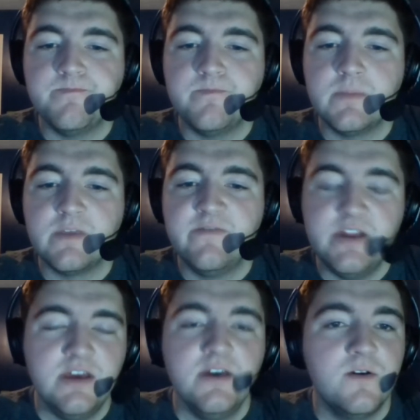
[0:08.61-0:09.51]

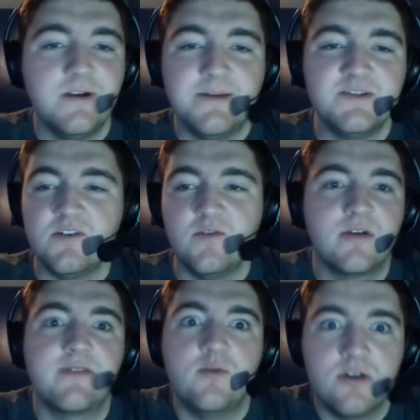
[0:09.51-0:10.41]
video episode,
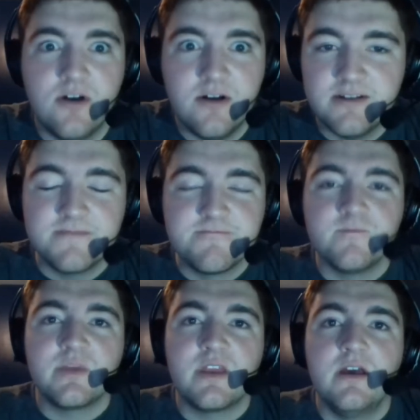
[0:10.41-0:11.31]
whatever you want to call it,
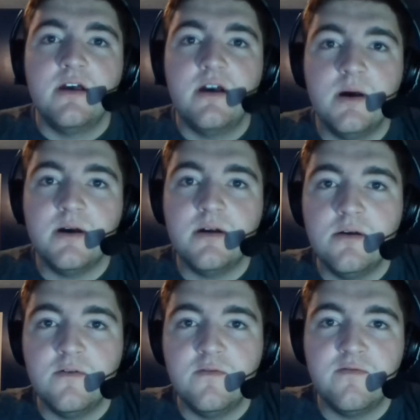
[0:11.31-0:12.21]

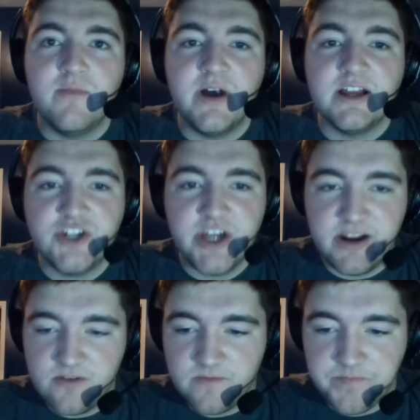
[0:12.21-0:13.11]
of my
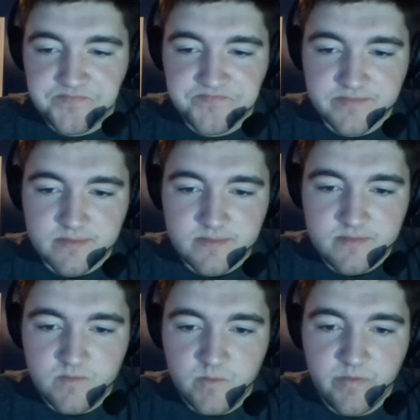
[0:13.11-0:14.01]
channel.
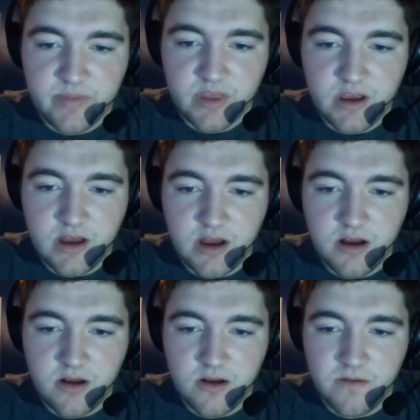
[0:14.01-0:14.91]

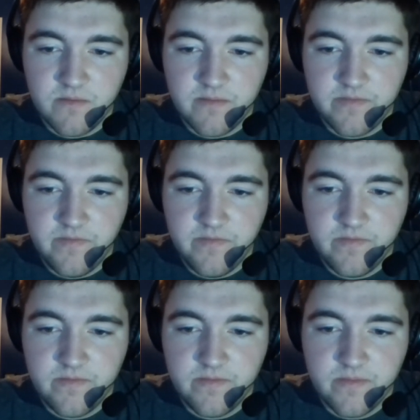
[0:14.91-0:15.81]
Um
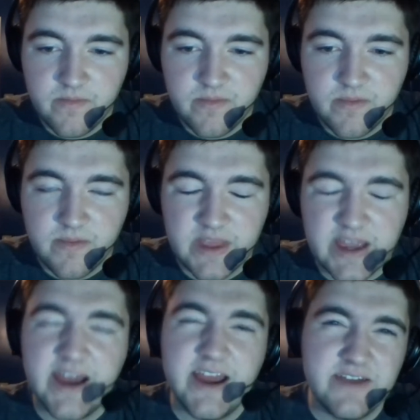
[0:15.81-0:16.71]

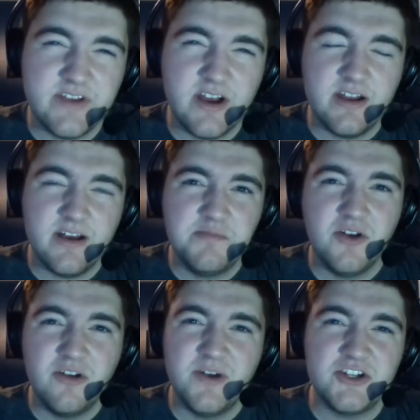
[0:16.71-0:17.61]
I have not
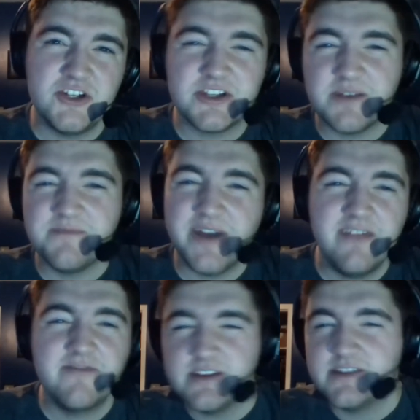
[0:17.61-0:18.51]
uploaded much, and some might
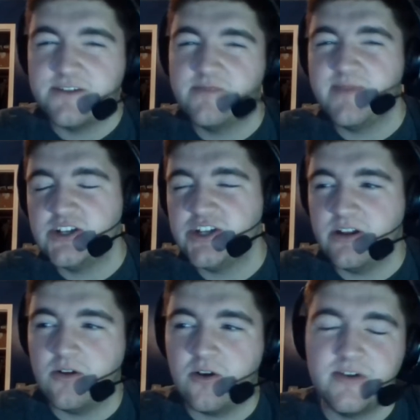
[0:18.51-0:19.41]
have considered my
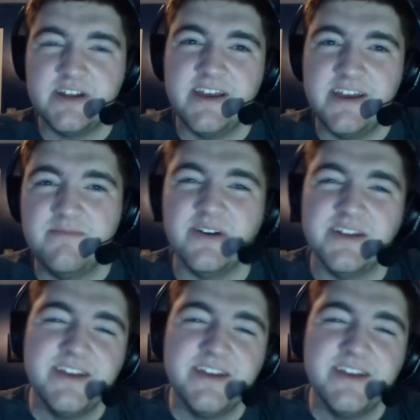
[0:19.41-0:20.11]
channel already dead, but